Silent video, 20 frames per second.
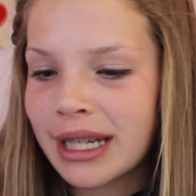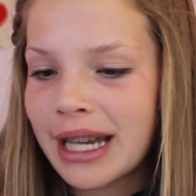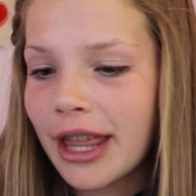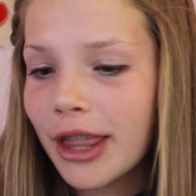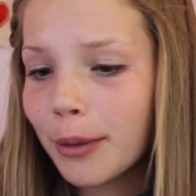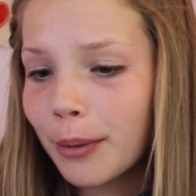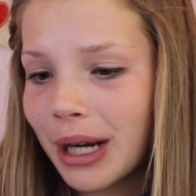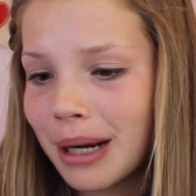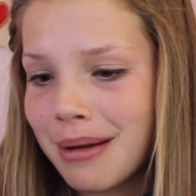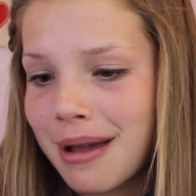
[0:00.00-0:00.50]

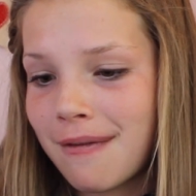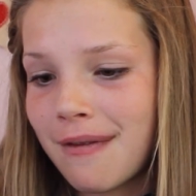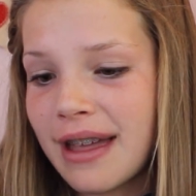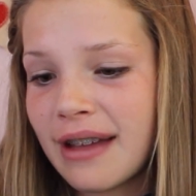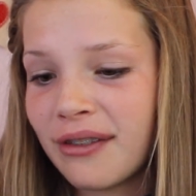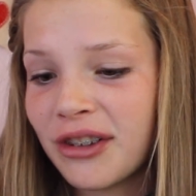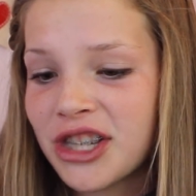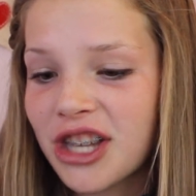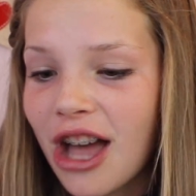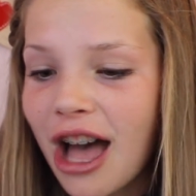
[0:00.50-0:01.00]
another one of my
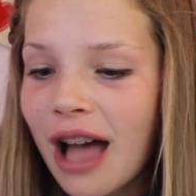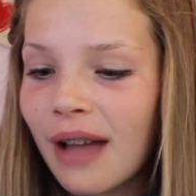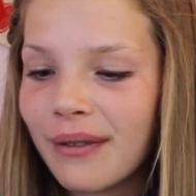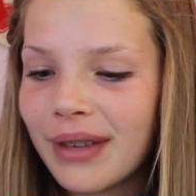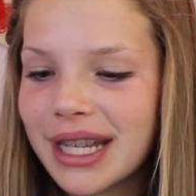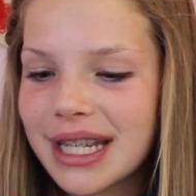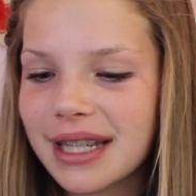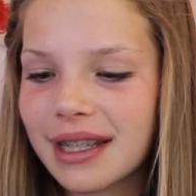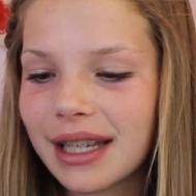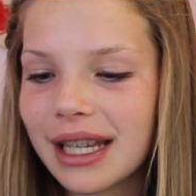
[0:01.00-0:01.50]
favorites,
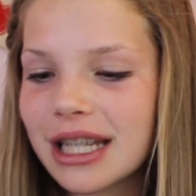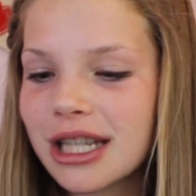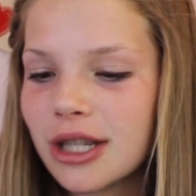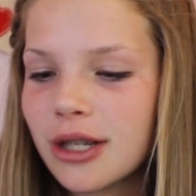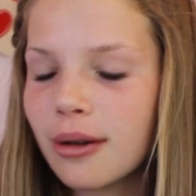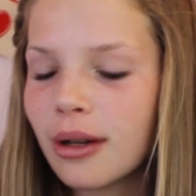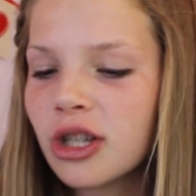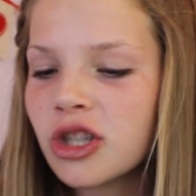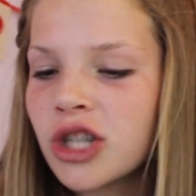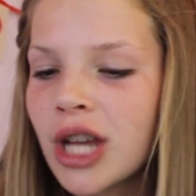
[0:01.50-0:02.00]
obviously, so
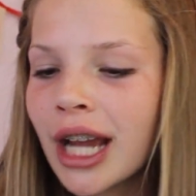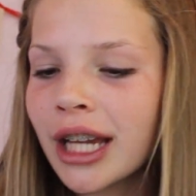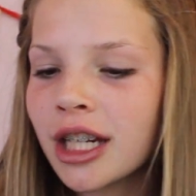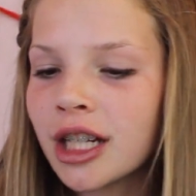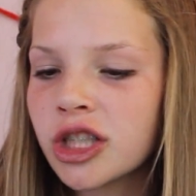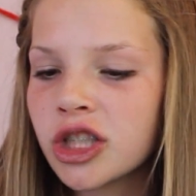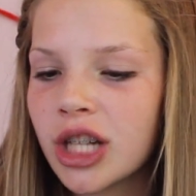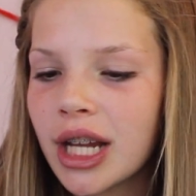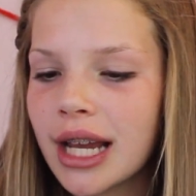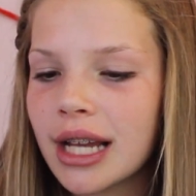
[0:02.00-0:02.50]
you can check
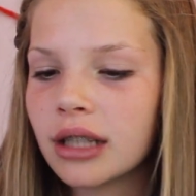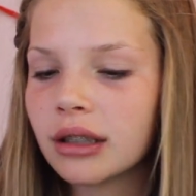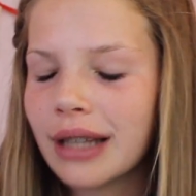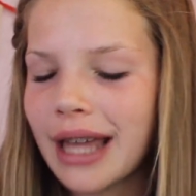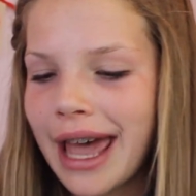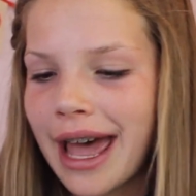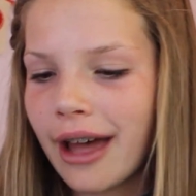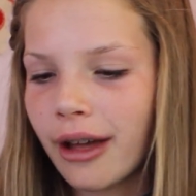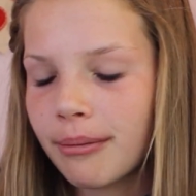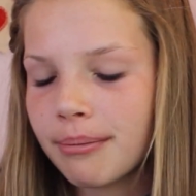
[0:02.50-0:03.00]
your channel
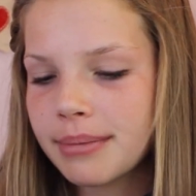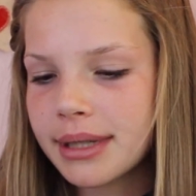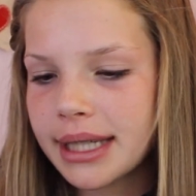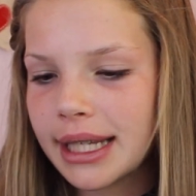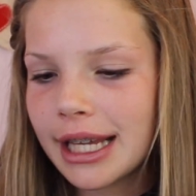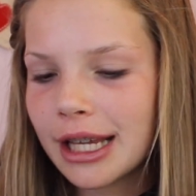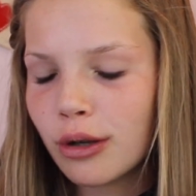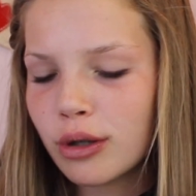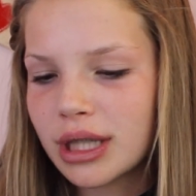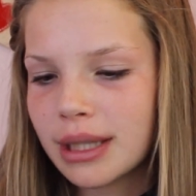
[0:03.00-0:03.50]
out,
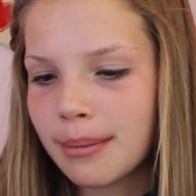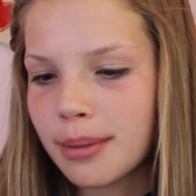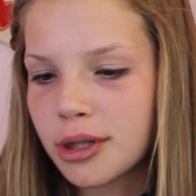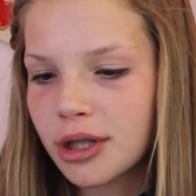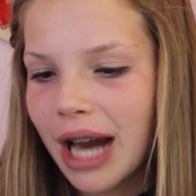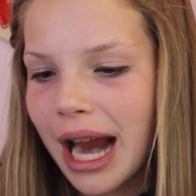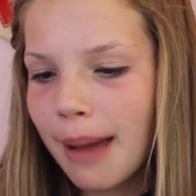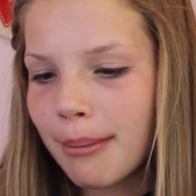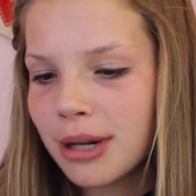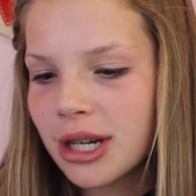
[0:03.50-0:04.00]
see who's
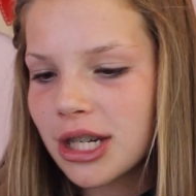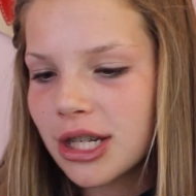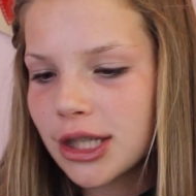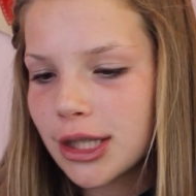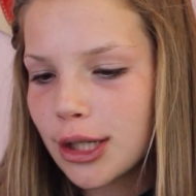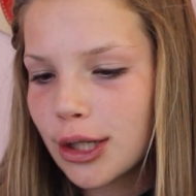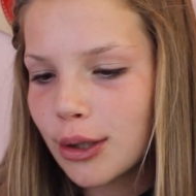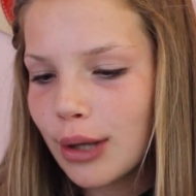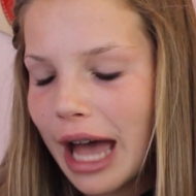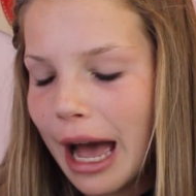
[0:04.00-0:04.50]
subscribing to
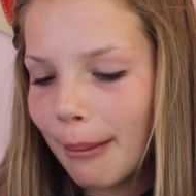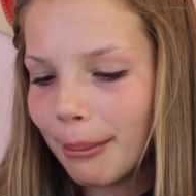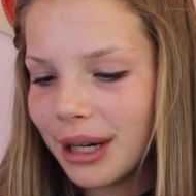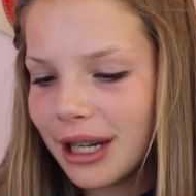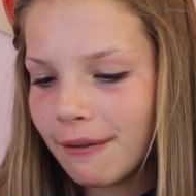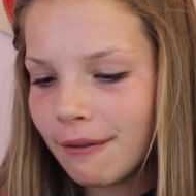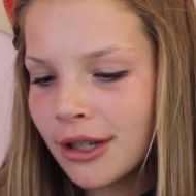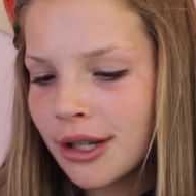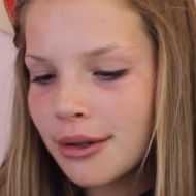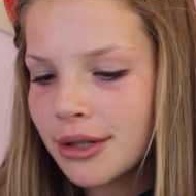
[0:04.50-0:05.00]
you, how
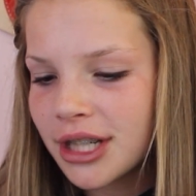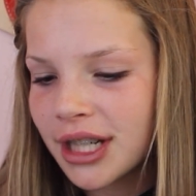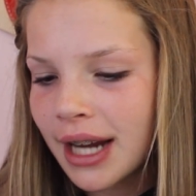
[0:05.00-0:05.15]
many views